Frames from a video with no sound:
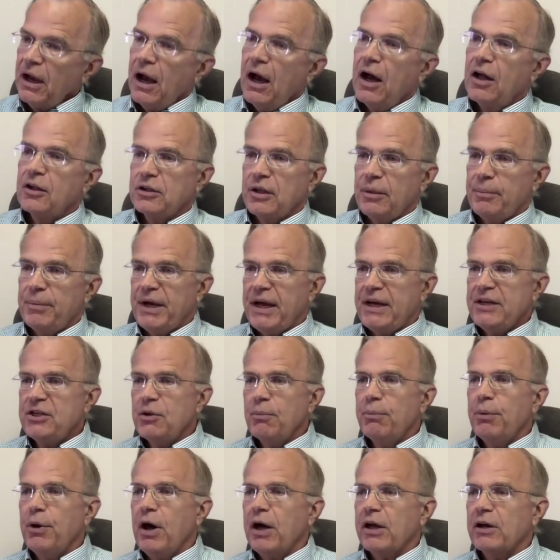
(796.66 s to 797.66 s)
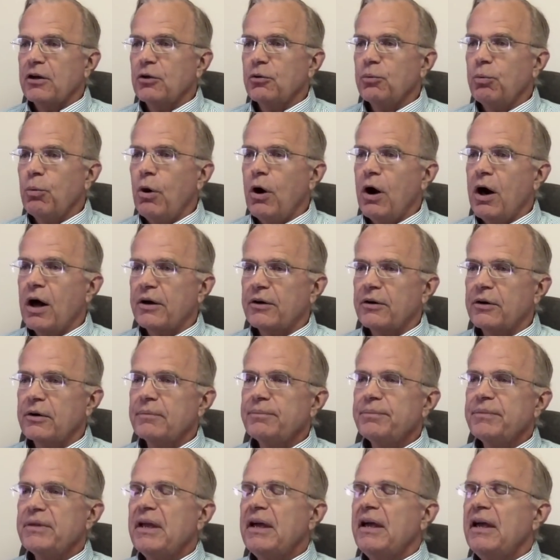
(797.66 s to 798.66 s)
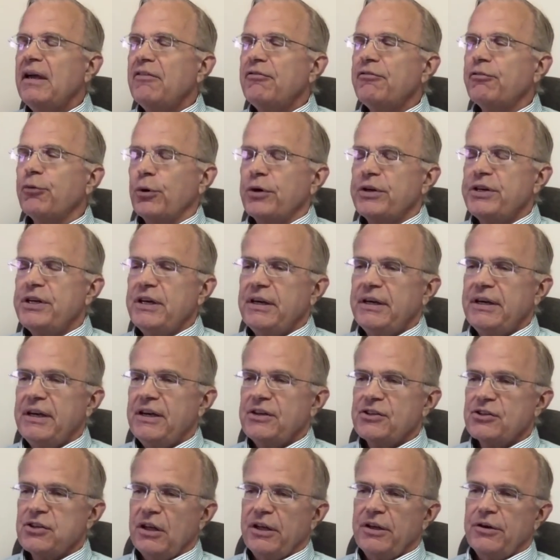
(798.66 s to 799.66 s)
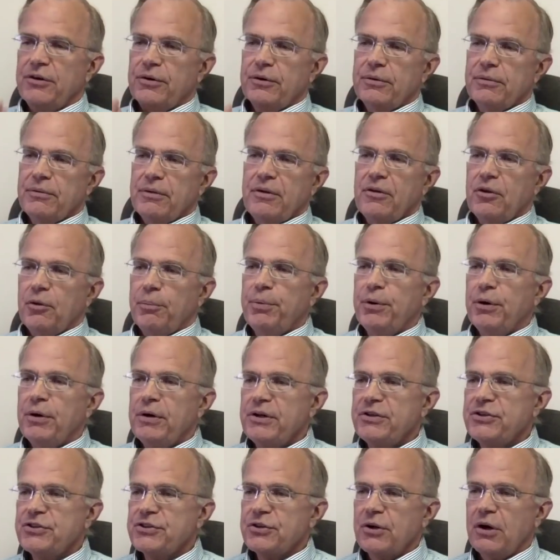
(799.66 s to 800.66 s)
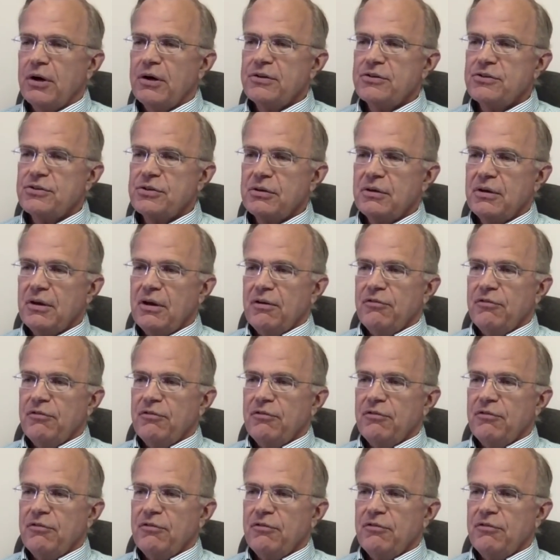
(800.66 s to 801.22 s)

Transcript: Eliminate the bottled water. 14 days later, the period starts.